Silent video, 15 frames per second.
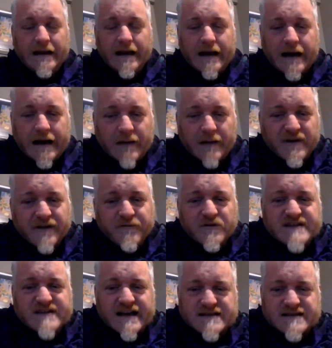But if you
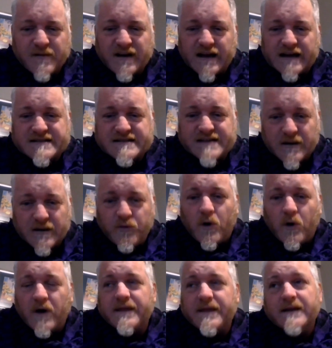take something like
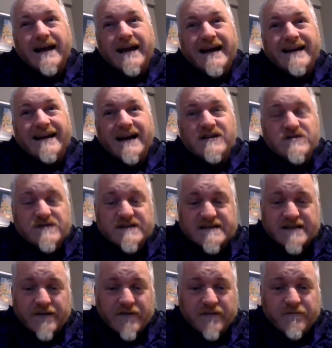Singapore, I think they had
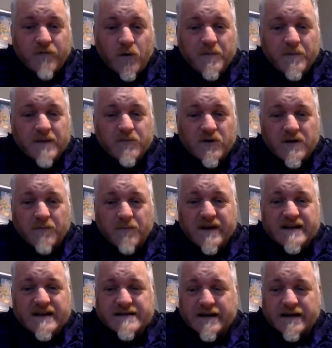174 people
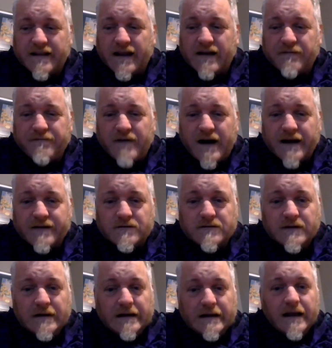competing in their final.
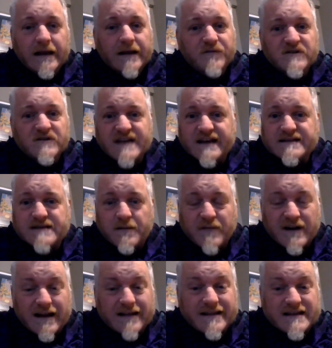If you take
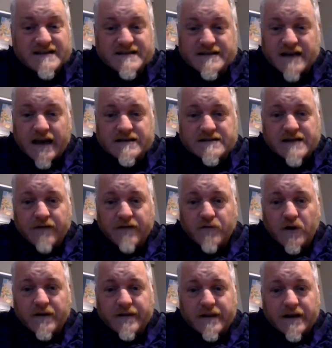something like the States, they've
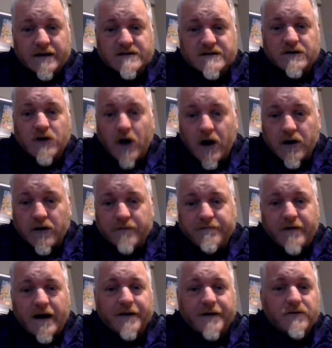got their Chicago
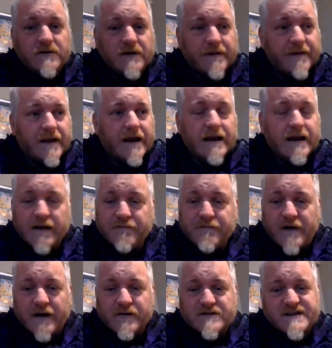final and their LA
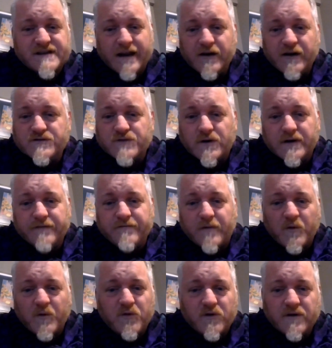final. So then you're drawing from
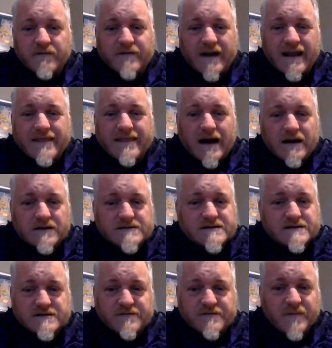a pool of like
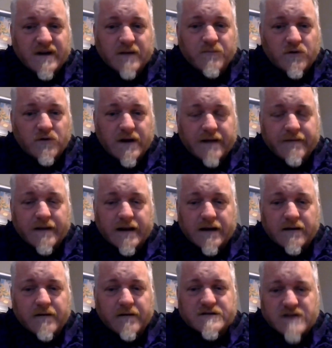thousands of people, and
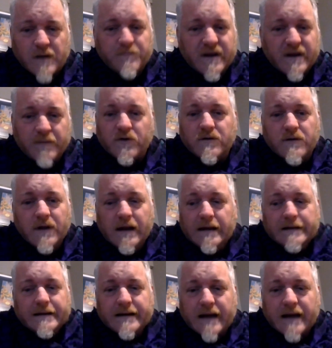then the top people
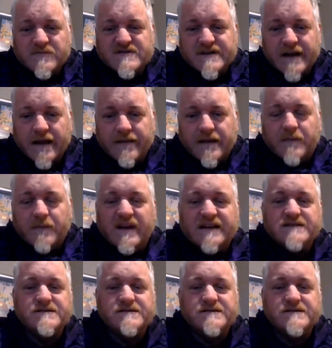come together and meet.